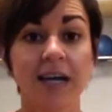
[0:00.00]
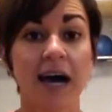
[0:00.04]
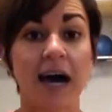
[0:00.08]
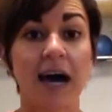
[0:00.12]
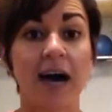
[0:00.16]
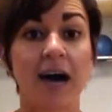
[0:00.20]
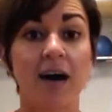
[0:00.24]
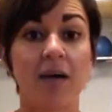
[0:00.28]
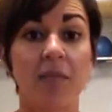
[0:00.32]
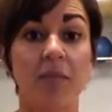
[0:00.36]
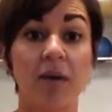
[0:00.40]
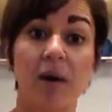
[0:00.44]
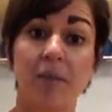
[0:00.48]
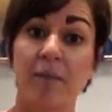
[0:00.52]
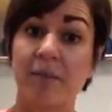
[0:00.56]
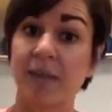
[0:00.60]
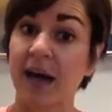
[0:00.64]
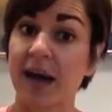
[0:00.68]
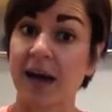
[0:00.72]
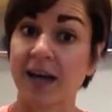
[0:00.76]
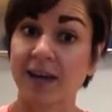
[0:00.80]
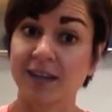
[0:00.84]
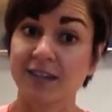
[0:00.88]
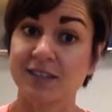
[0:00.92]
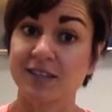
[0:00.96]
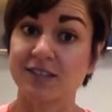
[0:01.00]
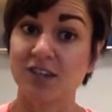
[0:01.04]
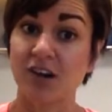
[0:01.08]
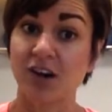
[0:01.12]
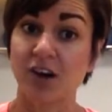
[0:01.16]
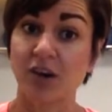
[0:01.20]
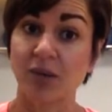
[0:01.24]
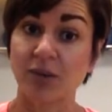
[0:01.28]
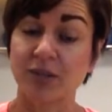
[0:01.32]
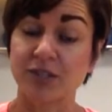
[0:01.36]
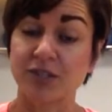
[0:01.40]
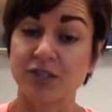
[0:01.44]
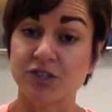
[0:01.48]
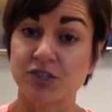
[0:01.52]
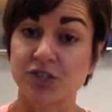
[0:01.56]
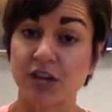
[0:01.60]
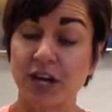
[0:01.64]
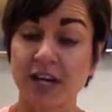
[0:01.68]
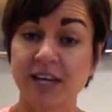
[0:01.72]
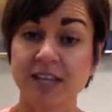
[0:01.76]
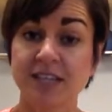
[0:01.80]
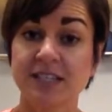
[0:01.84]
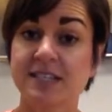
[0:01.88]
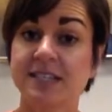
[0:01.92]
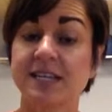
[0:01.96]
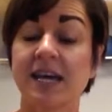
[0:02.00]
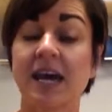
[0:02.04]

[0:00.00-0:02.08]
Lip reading: A mat is always great,